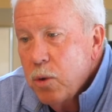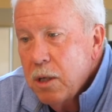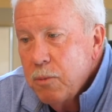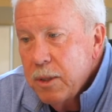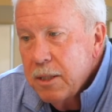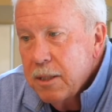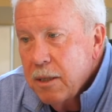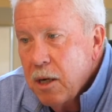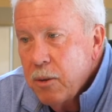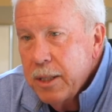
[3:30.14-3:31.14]
word
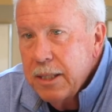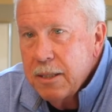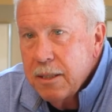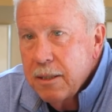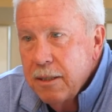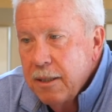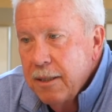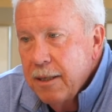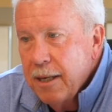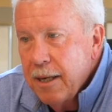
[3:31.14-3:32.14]
was always
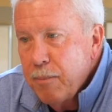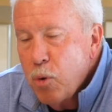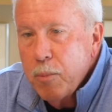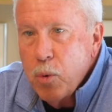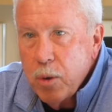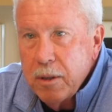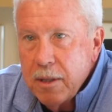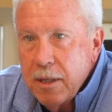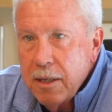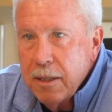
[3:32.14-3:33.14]
more
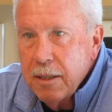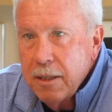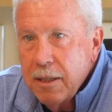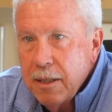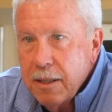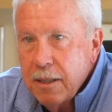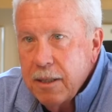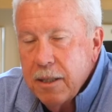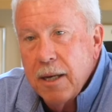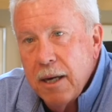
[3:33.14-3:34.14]
important than
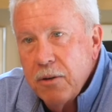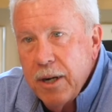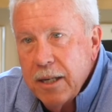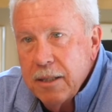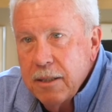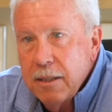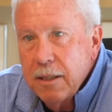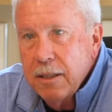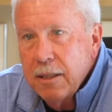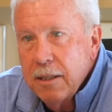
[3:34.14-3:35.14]
the contract.
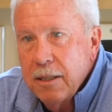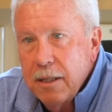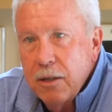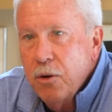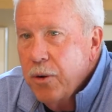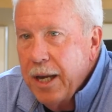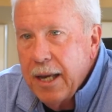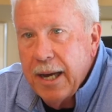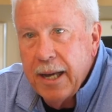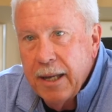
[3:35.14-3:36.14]

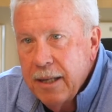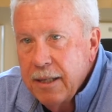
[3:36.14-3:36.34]
Great guy.